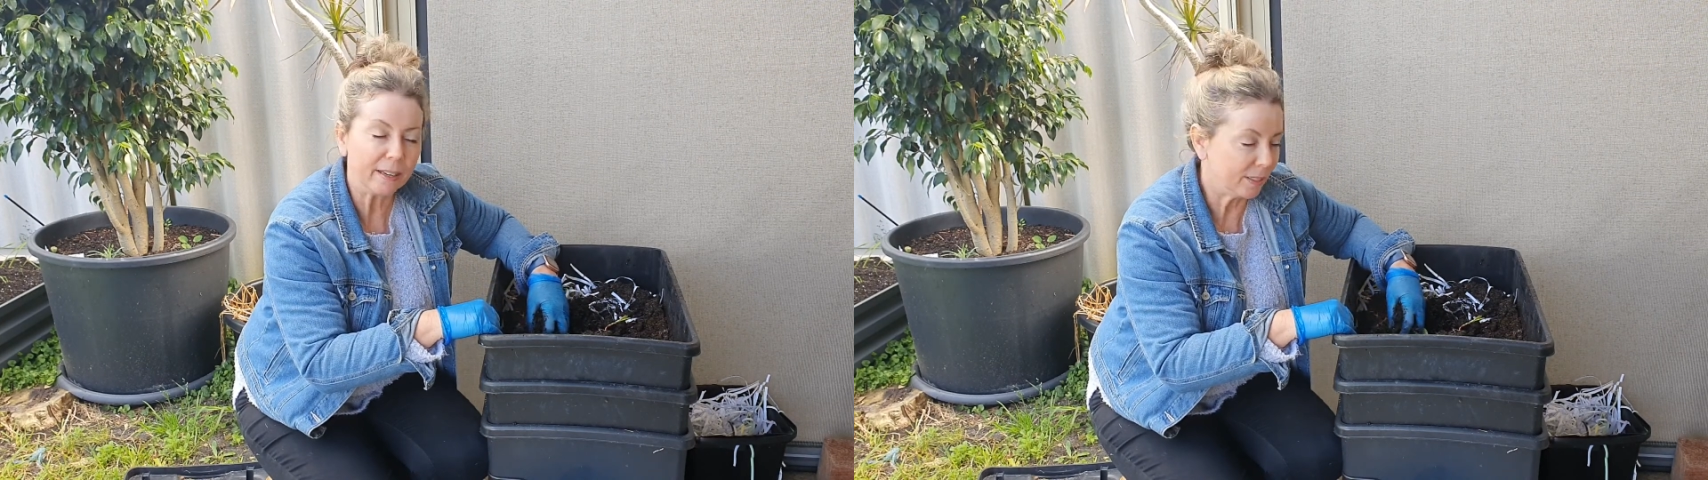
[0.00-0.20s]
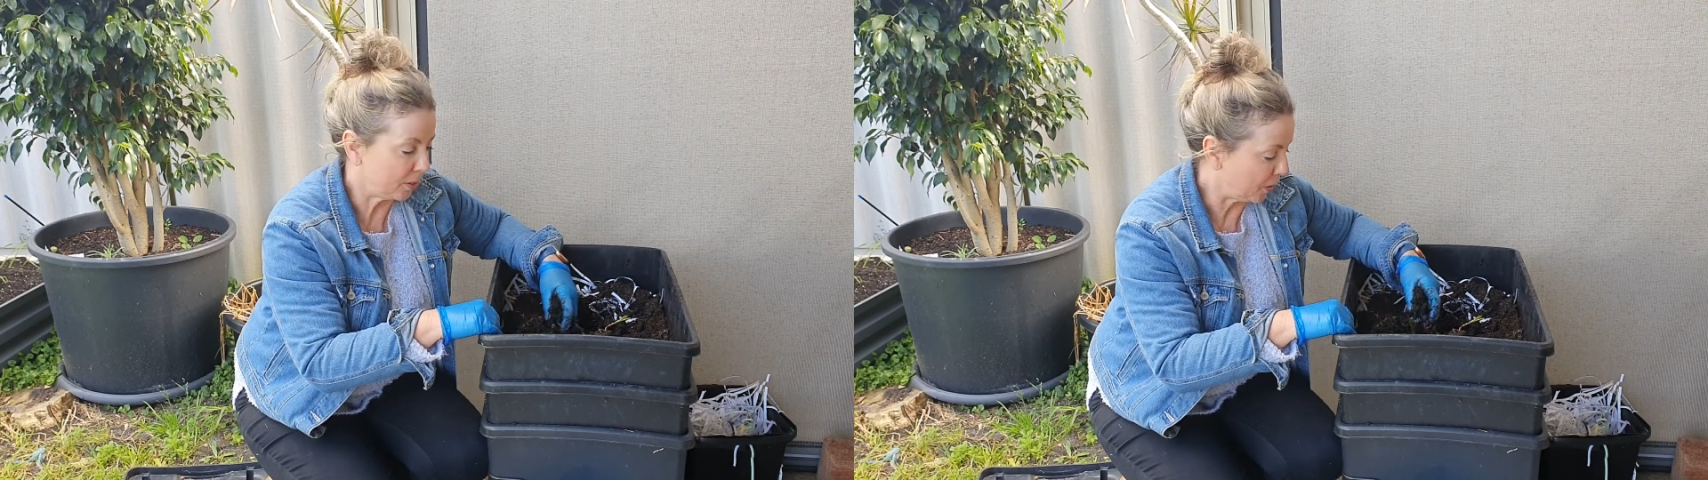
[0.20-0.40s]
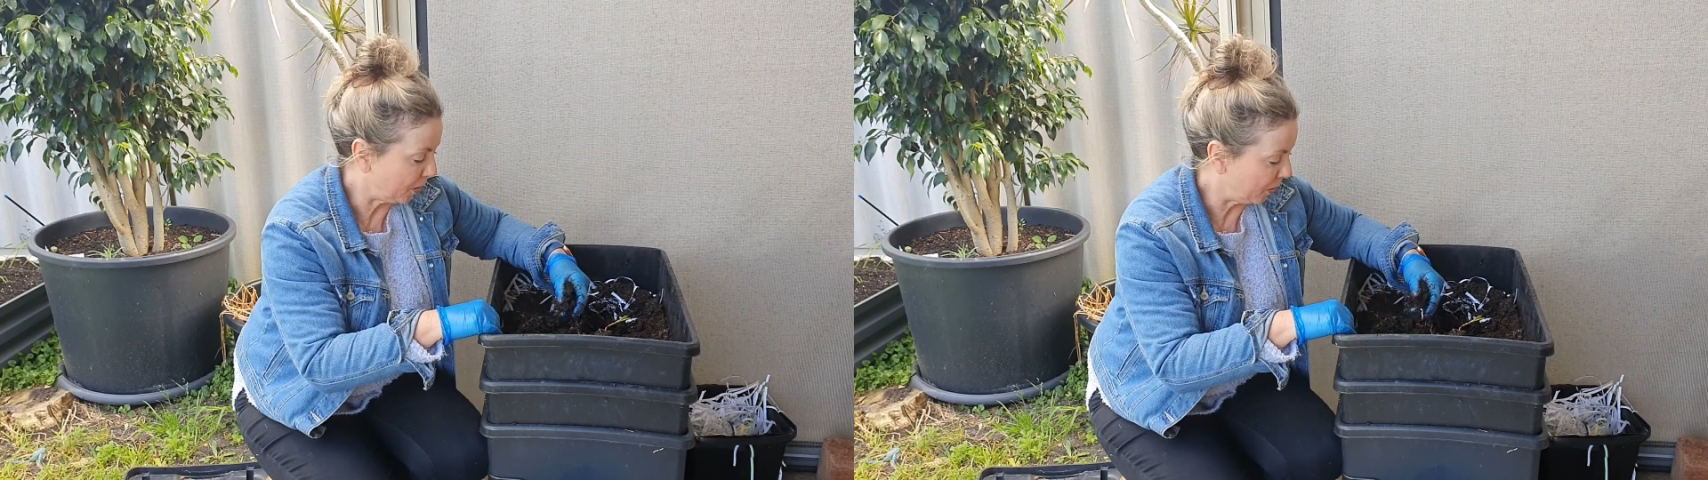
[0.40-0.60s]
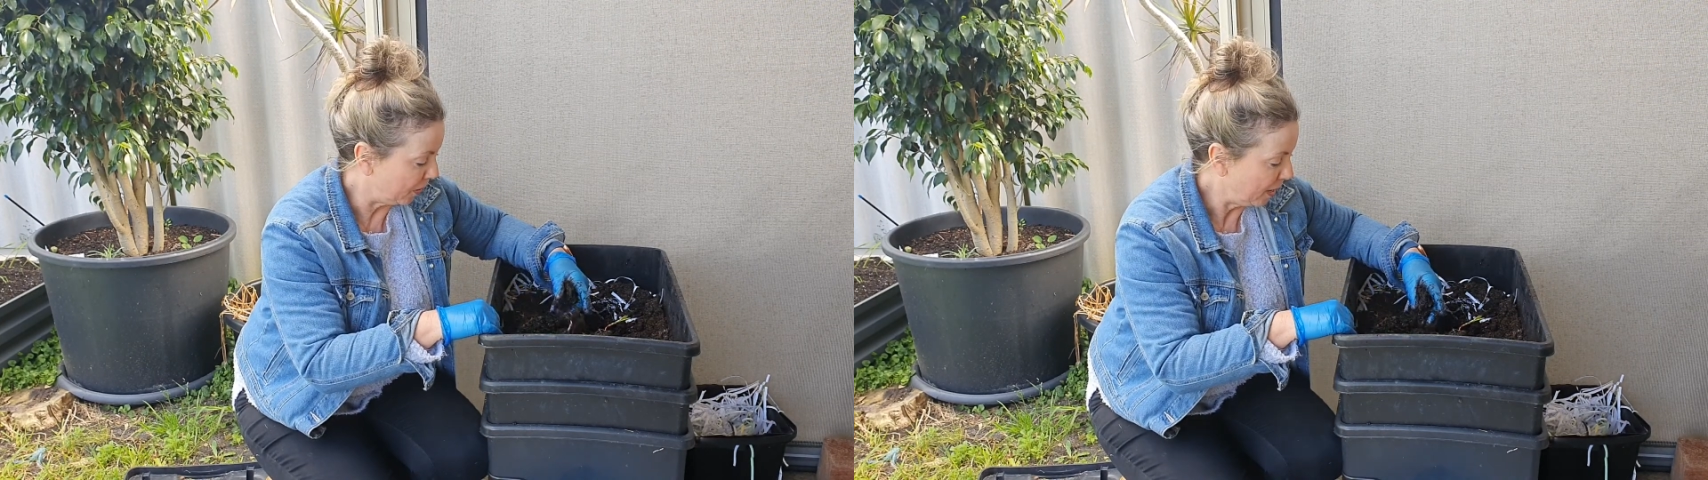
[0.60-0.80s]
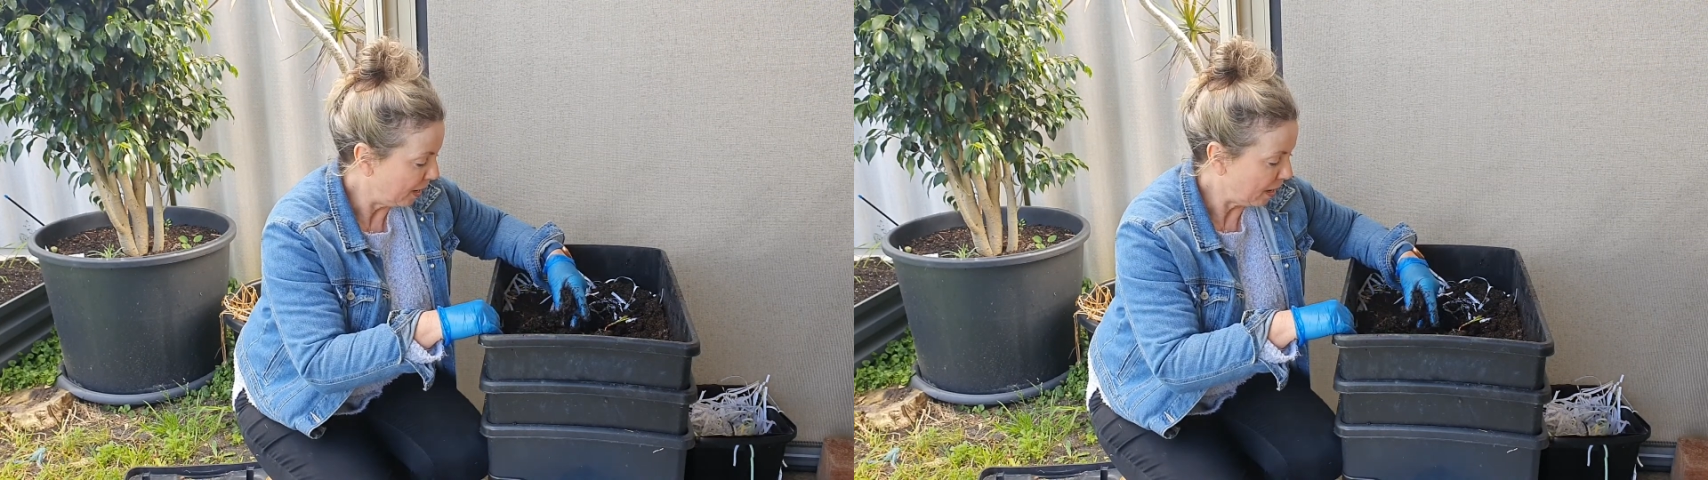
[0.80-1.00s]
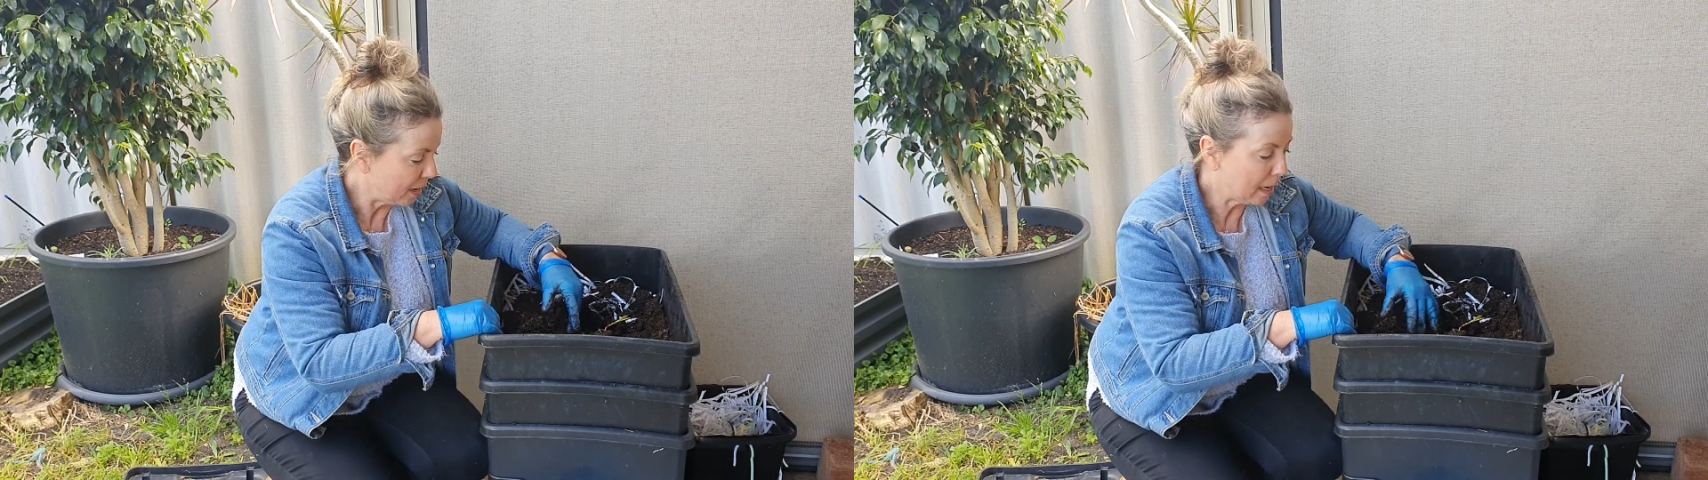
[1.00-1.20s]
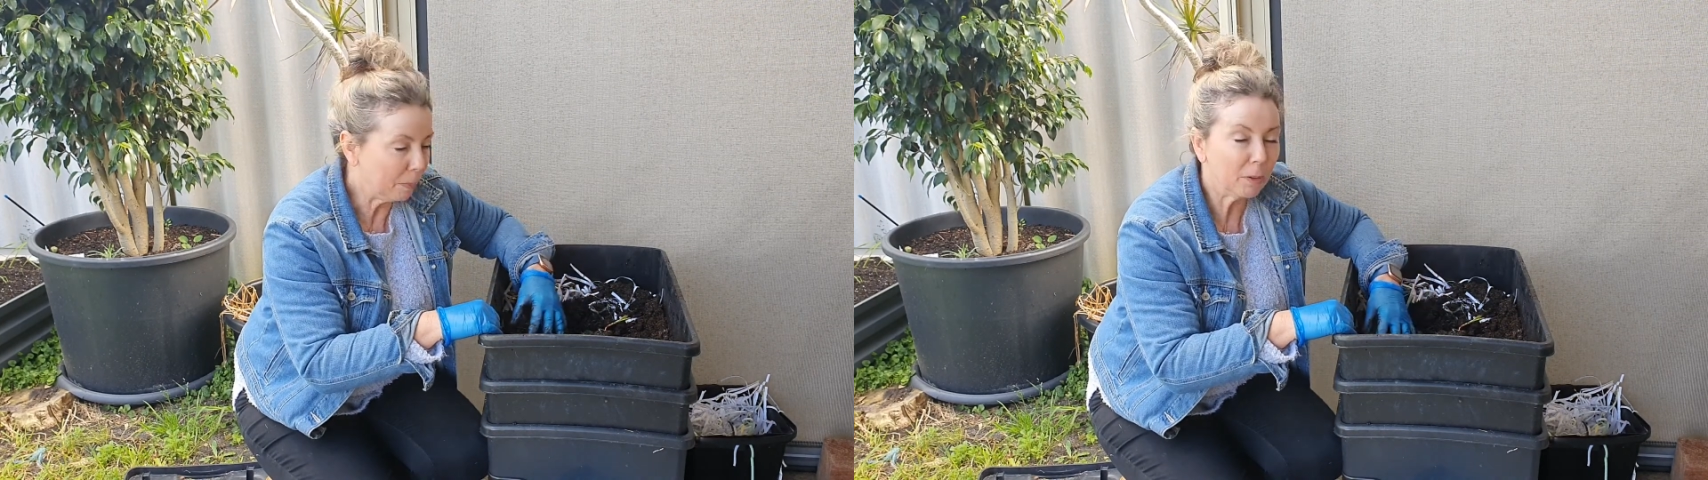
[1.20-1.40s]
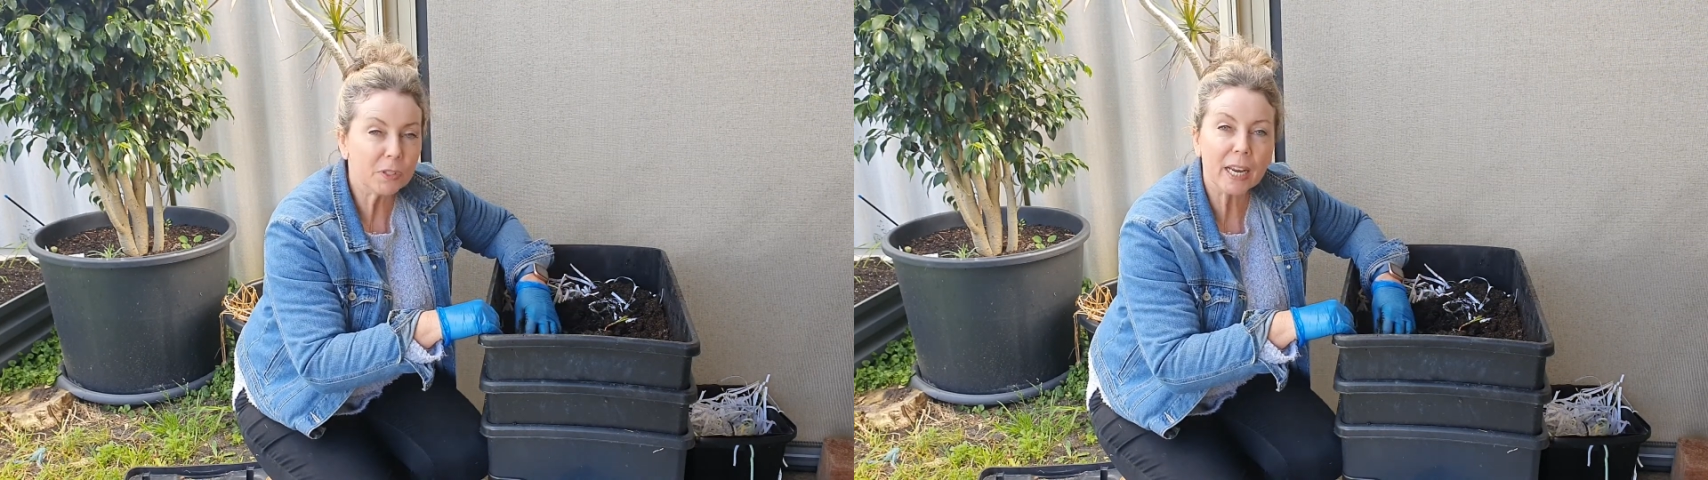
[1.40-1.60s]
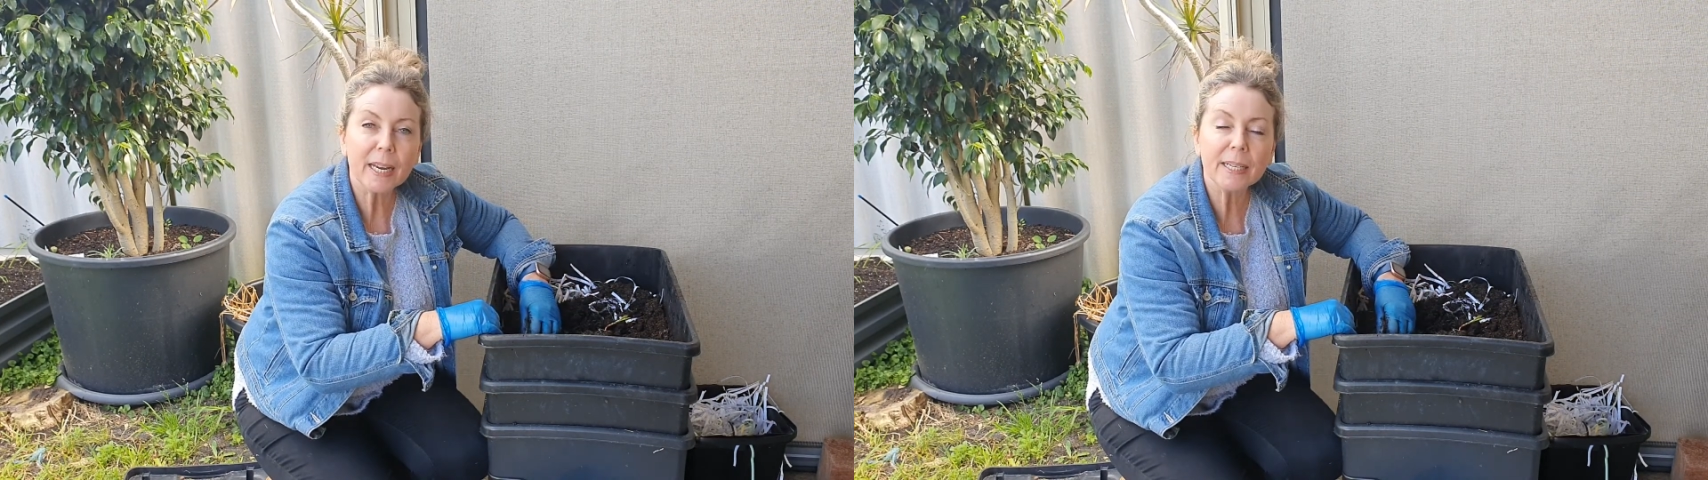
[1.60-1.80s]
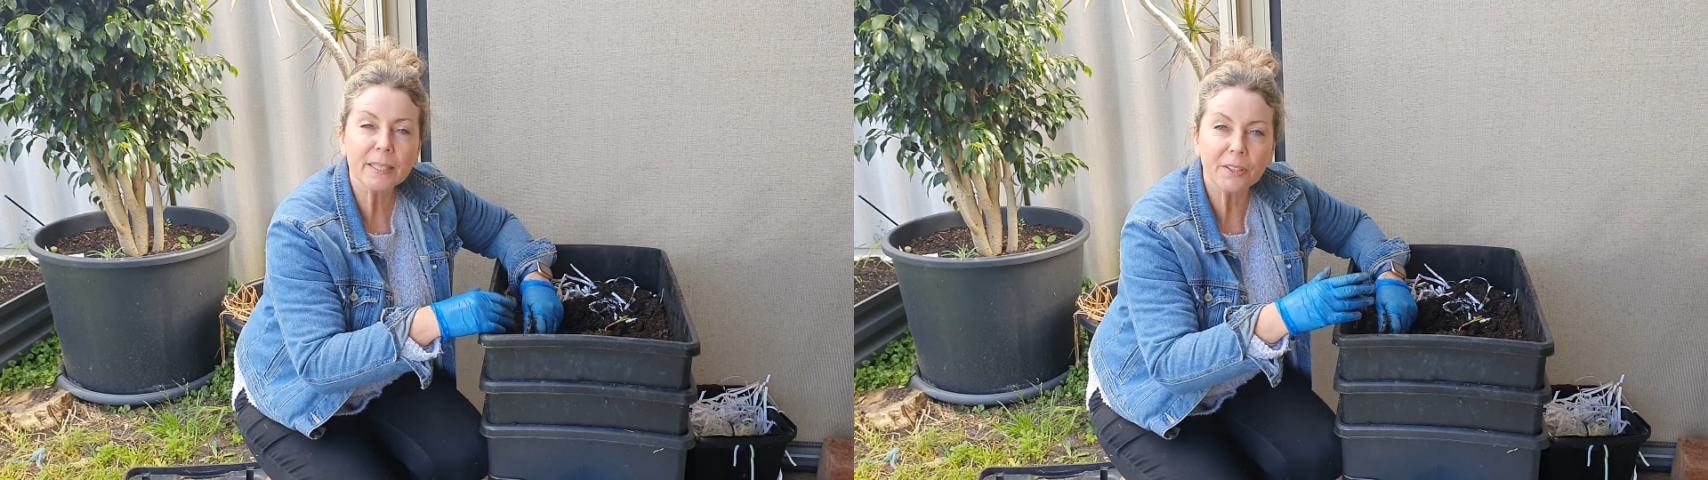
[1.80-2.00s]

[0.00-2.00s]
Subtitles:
So a couple of days,